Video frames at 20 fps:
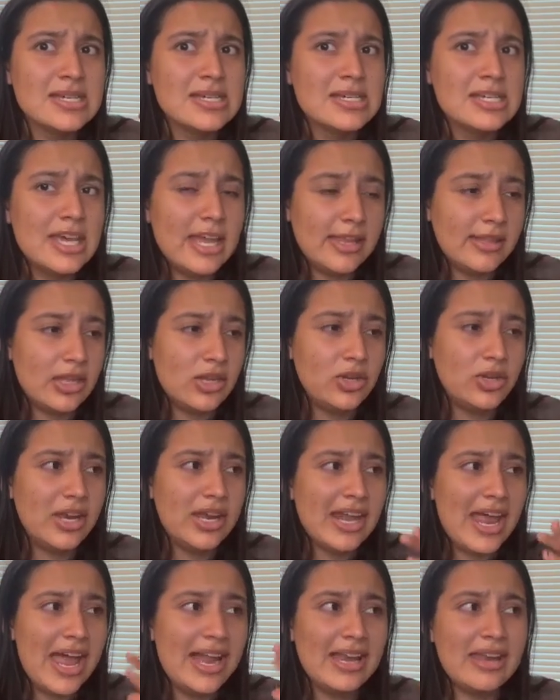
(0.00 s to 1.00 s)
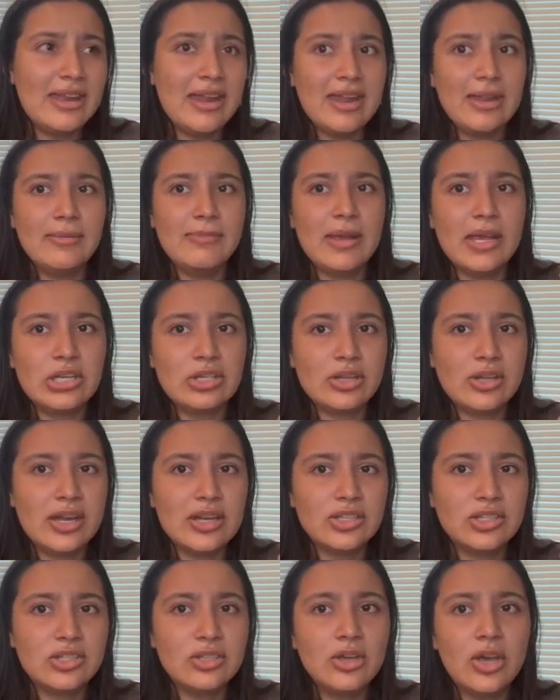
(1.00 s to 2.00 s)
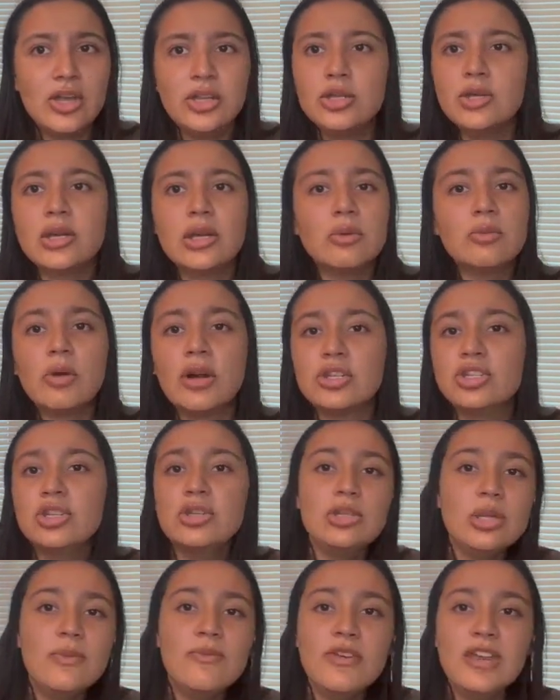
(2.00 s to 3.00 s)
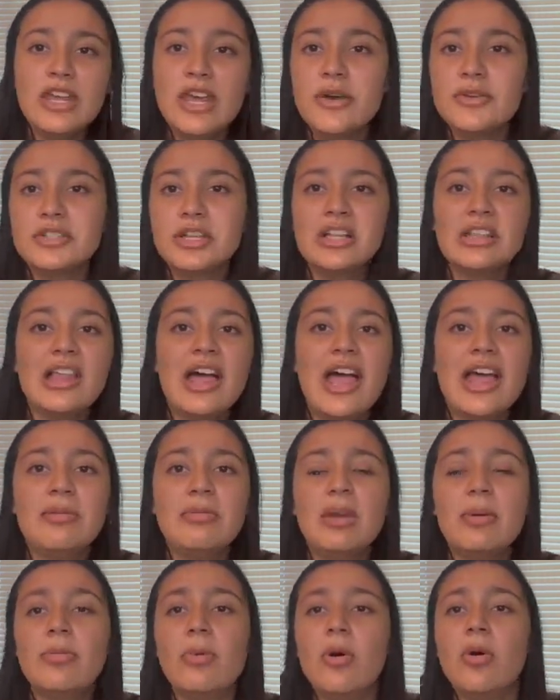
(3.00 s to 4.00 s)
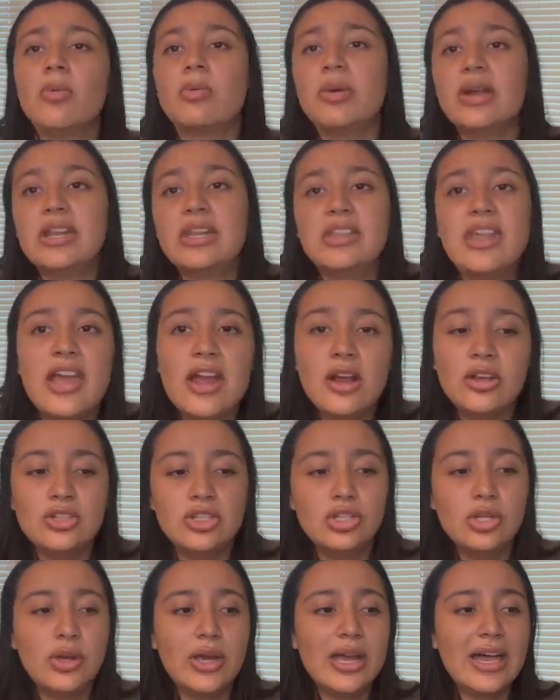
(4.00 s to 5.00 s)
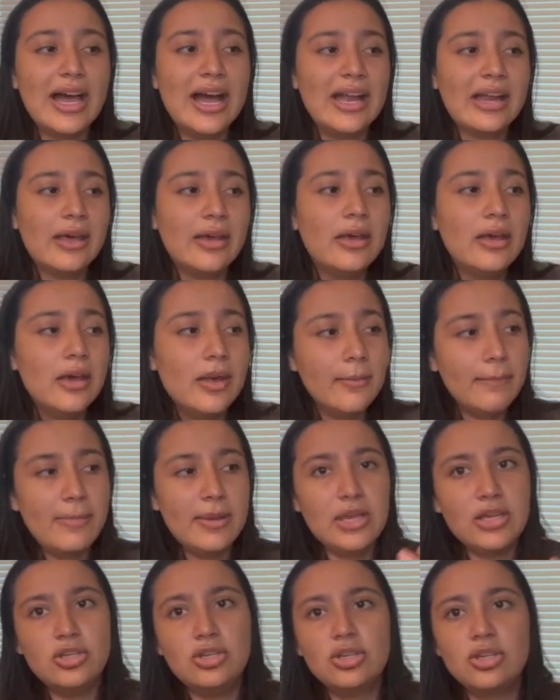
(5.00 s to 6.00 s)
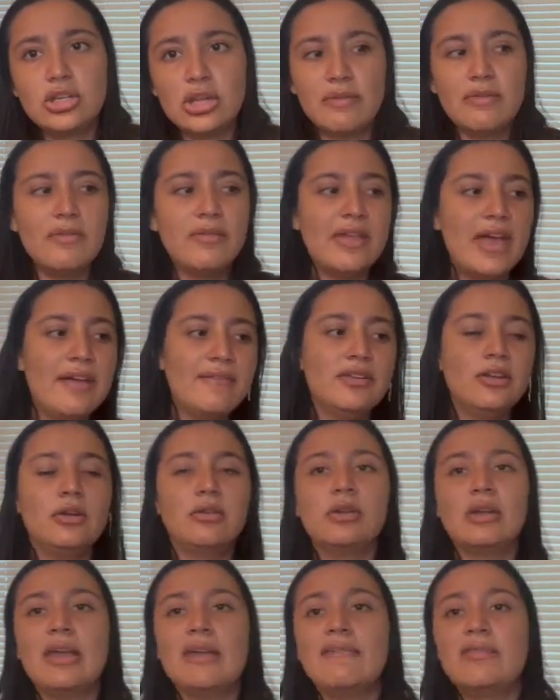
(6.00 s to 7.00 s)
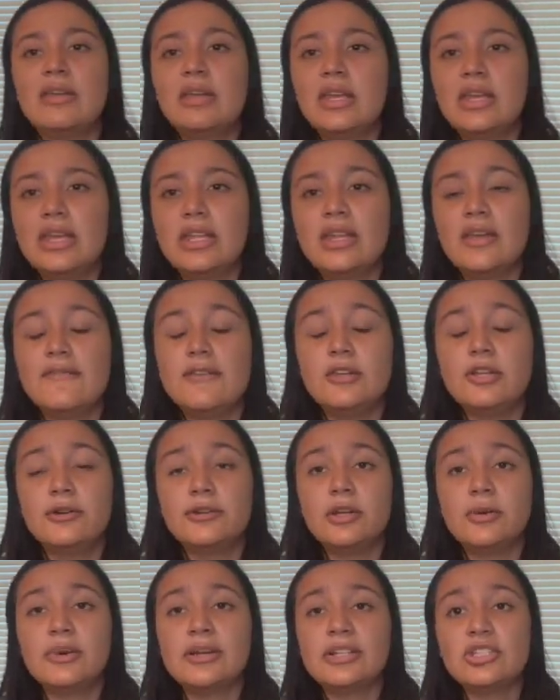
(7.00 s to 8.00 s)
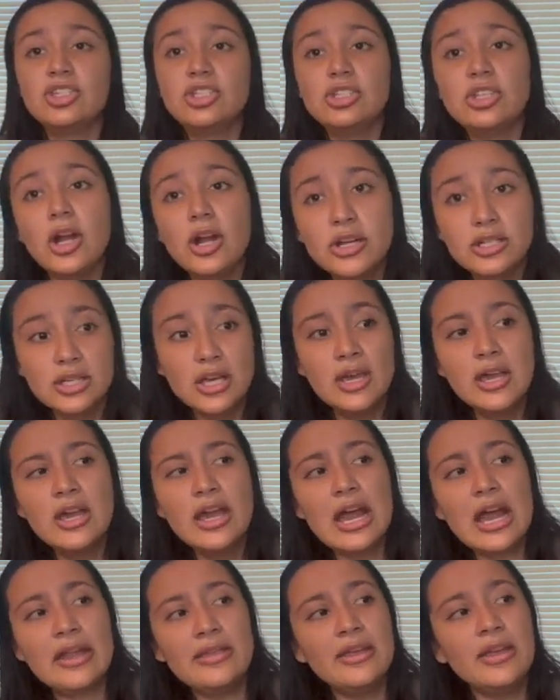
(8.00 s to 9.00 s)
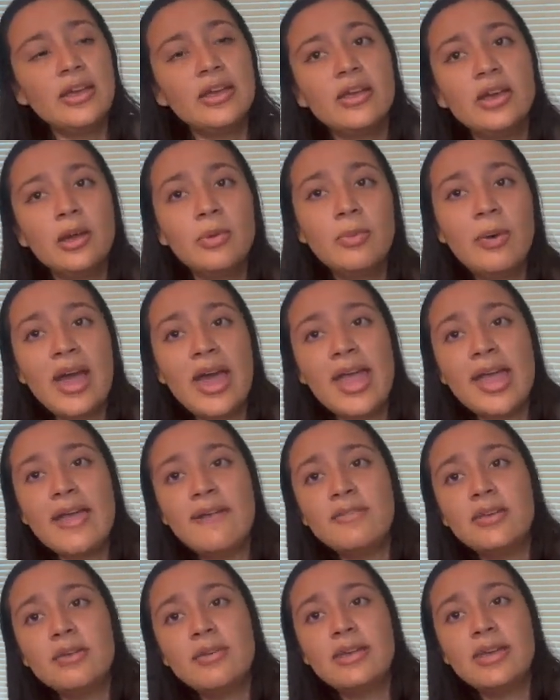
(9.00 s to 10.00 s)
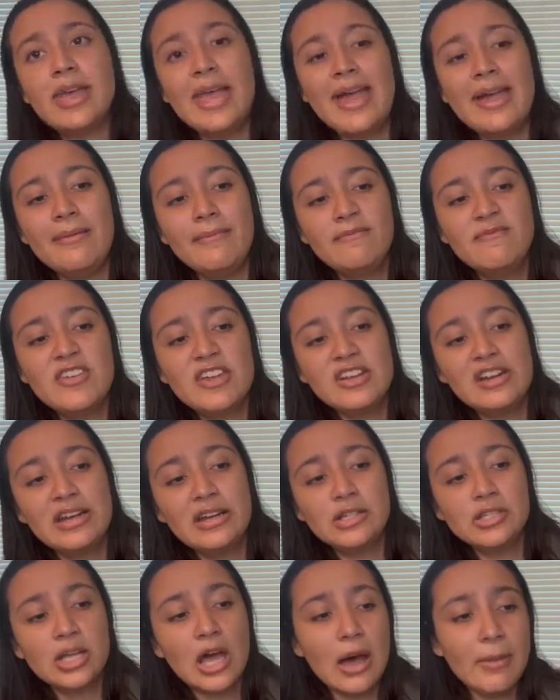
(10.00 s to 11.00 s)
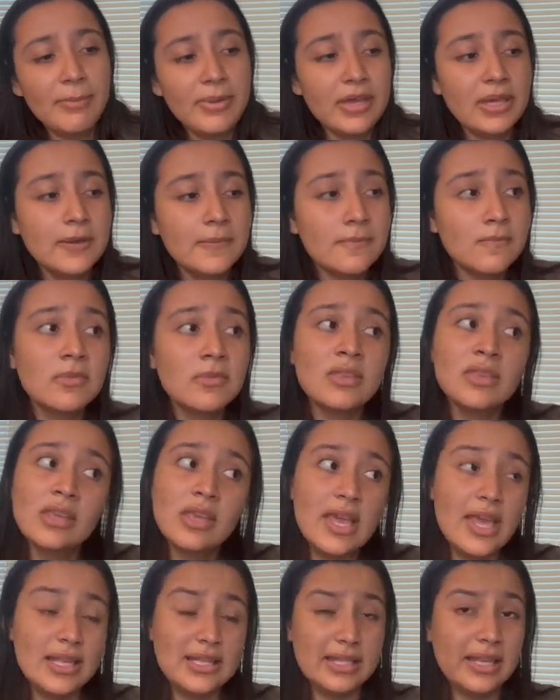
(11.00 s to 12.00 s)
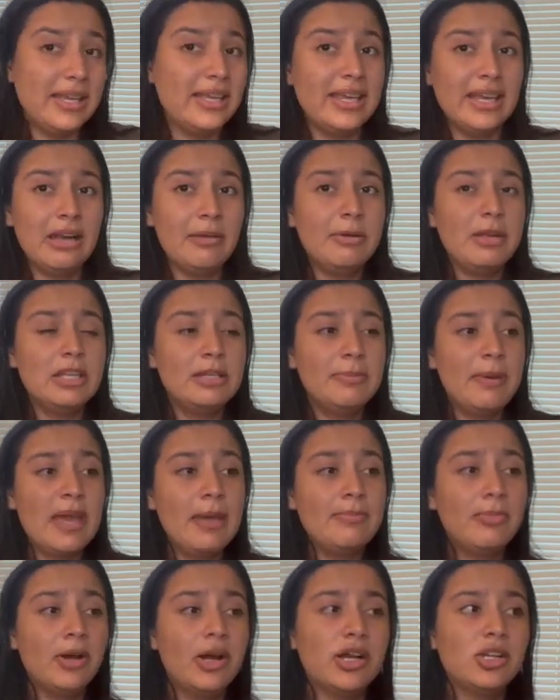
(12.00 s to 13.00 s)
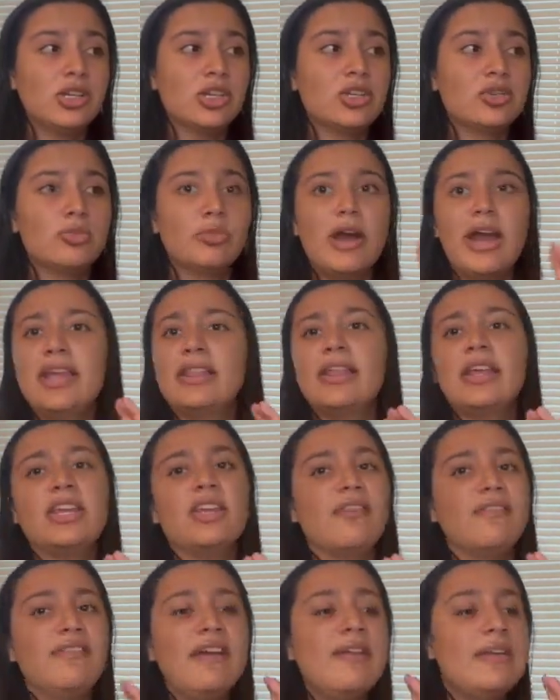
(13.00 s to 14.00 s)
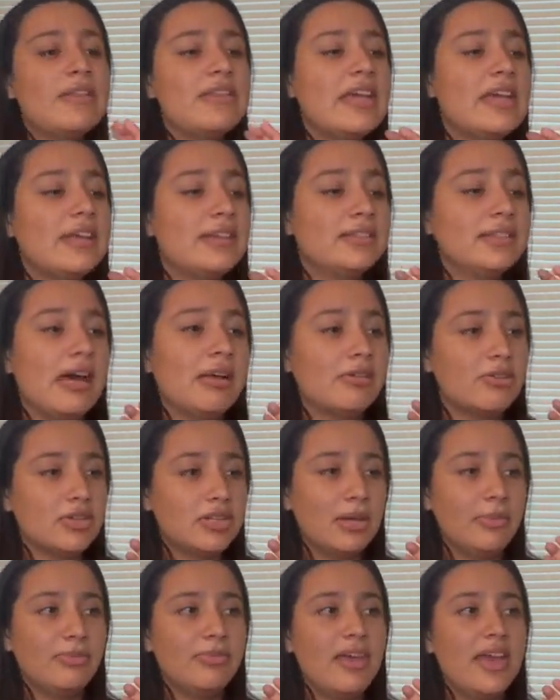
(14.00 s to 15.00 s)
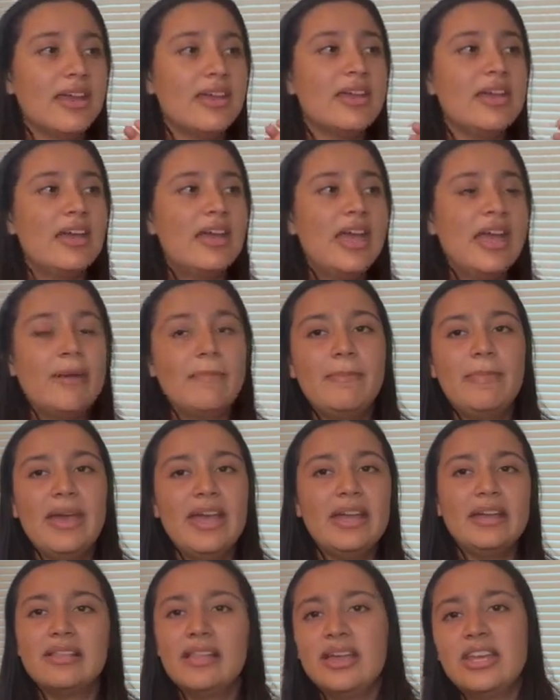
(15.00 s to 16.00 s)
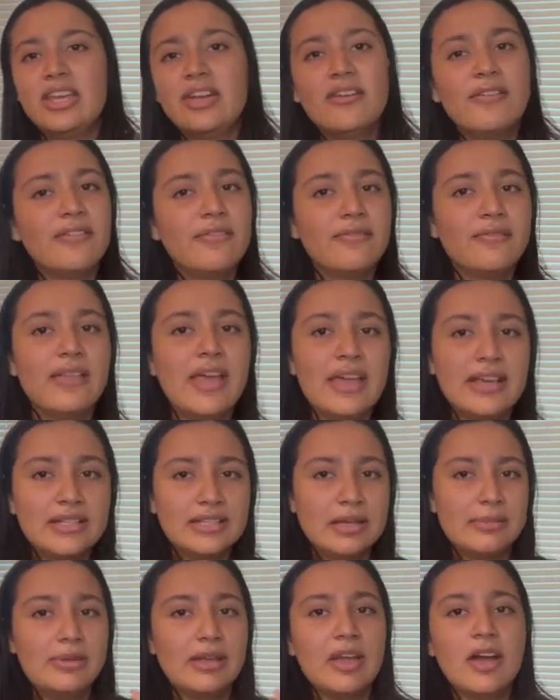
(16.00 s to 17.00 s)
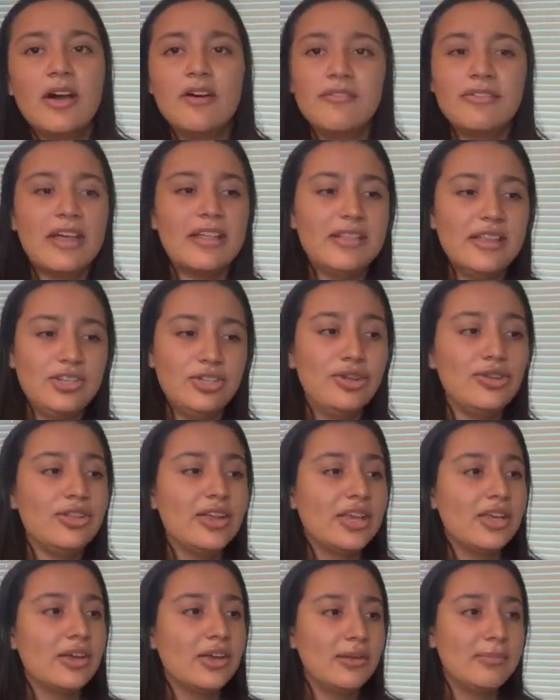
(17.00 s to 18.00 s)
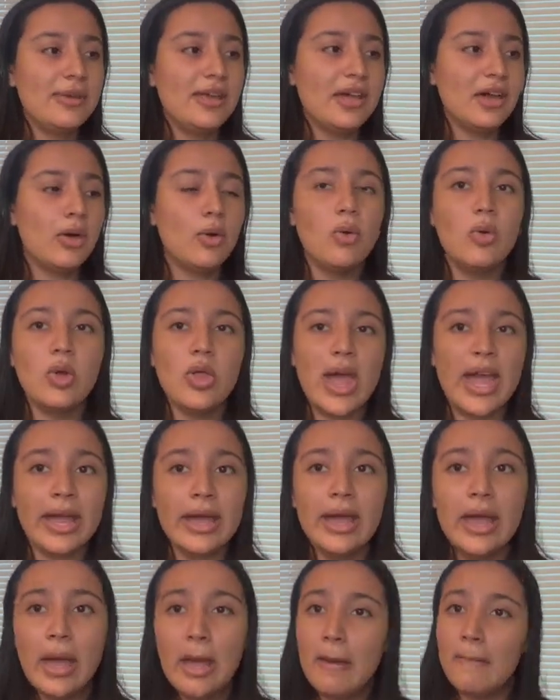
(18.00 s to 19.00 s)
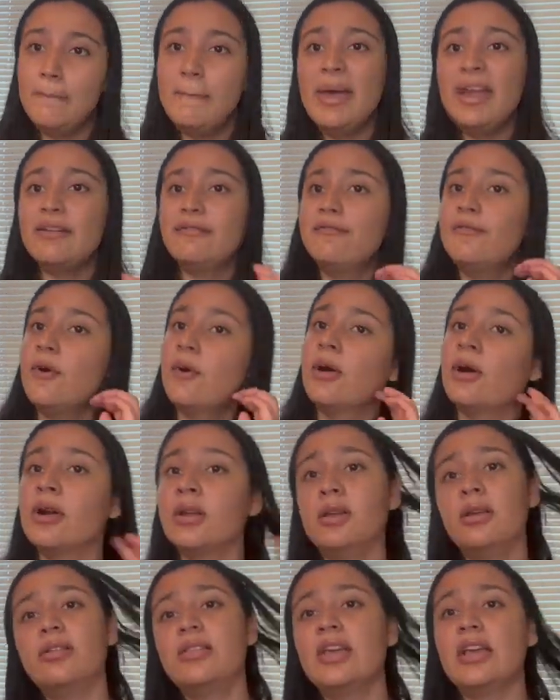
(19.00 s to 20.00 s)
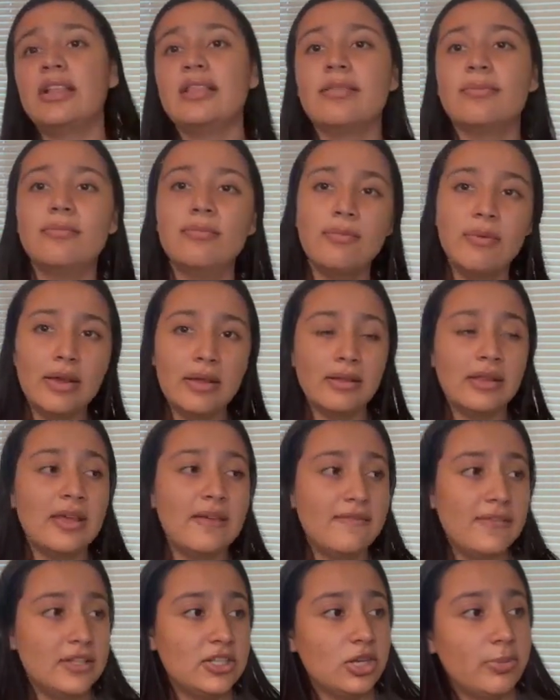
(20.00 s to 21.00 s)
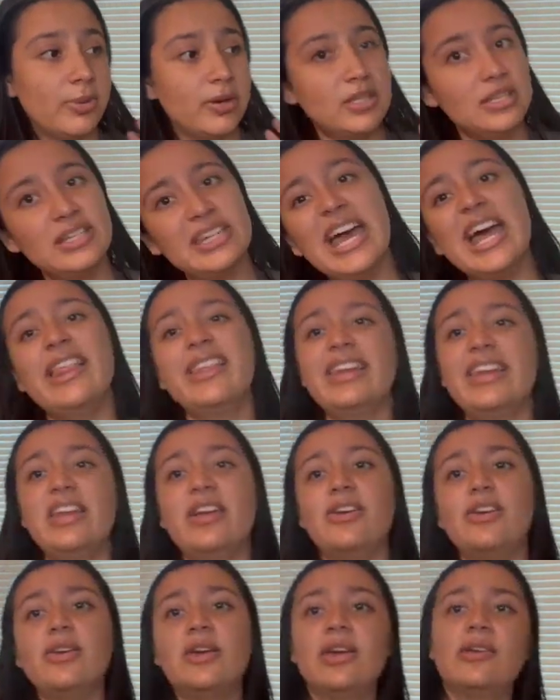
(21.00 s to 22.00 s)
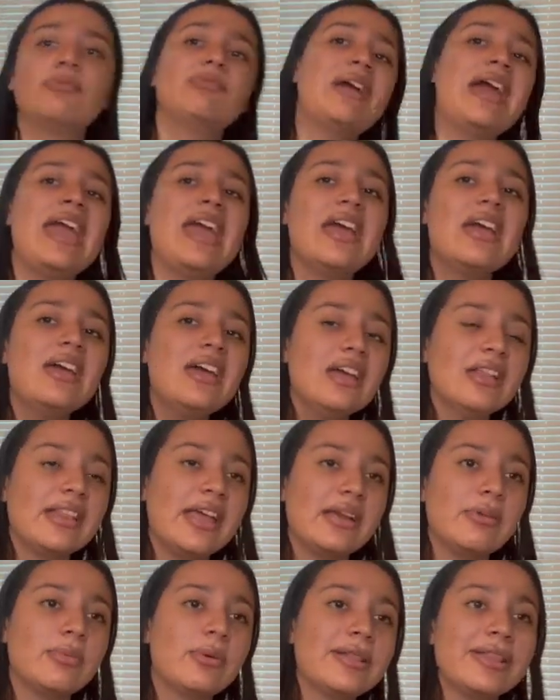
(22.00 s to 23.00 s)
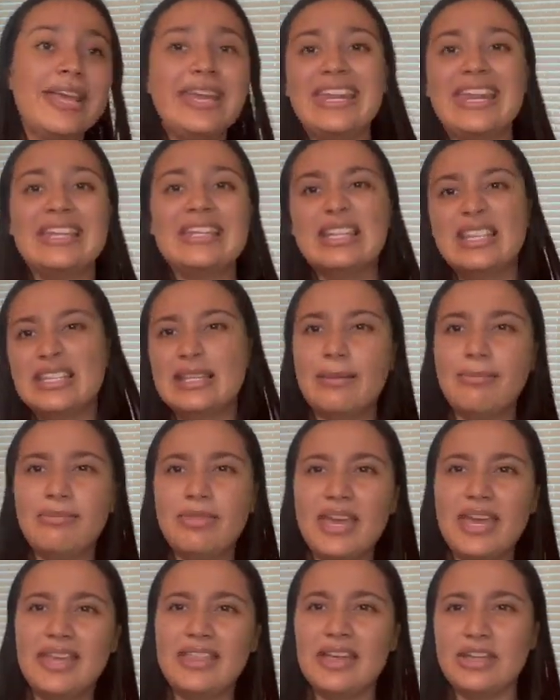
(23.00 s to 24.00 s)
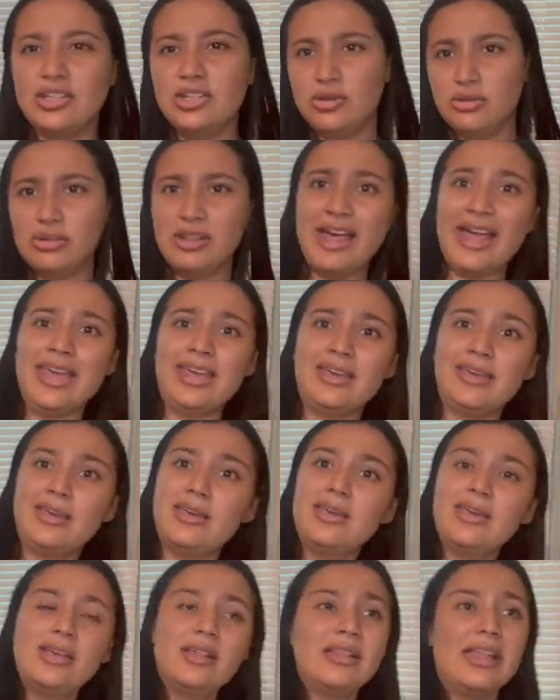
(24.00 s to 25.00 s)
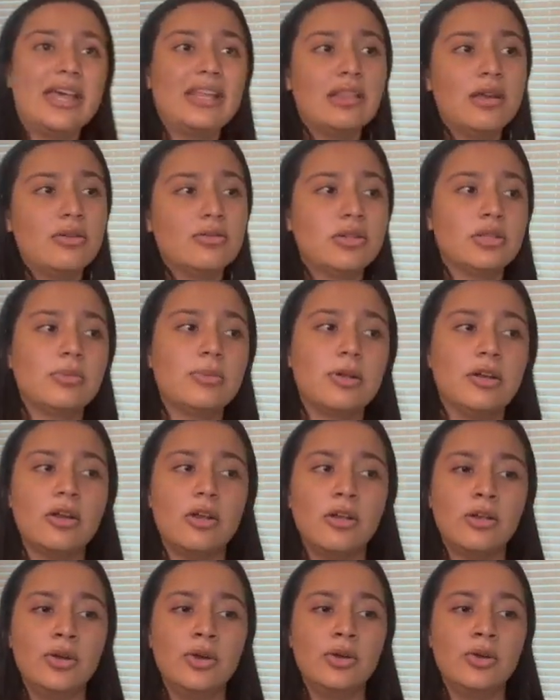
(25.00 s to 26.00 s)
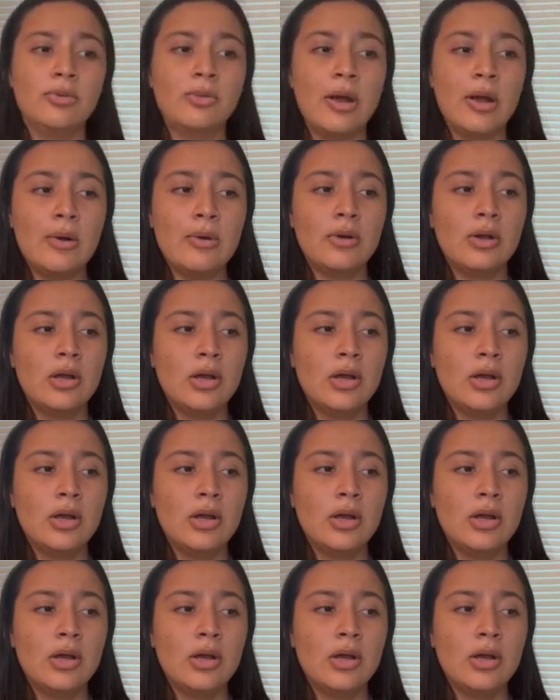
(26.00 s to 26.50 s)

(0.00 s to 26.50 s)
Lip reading: And then you can edit it and make sure that it's good. You can watch YouTube videos online. People read theirs, and you can kind of base yours off of that if you don't know where to start. I think a good way, if you can't figure out a topic, is like get a piece of paper and just write like your favorite things down or something, and pick like your like something off that list you think could be a cool like metaphor, or you think really fits your personality, or you can relate it to something that you like. Like there's this one girl who wrote